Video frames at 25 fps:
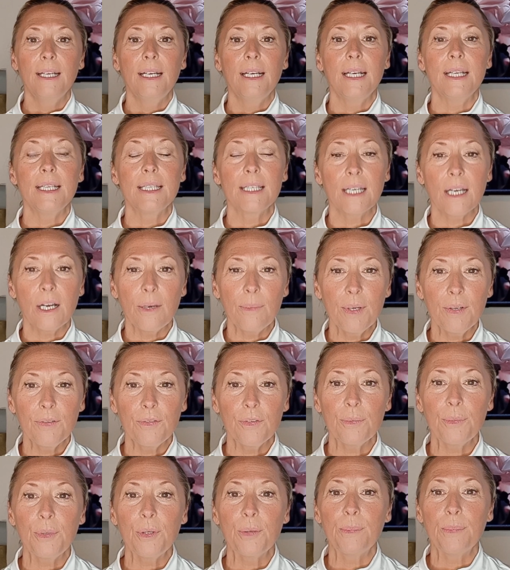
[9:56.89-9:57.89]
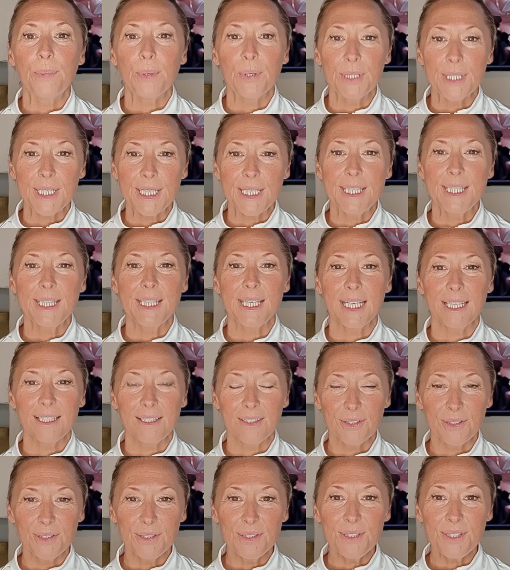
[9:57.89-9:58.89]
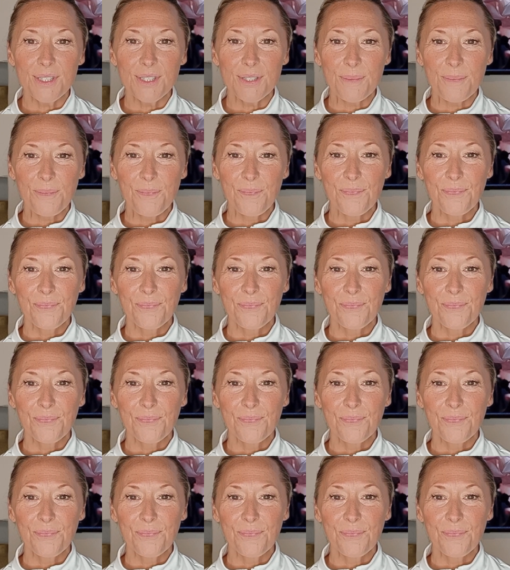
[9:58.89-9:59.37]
is coming from your body's signals.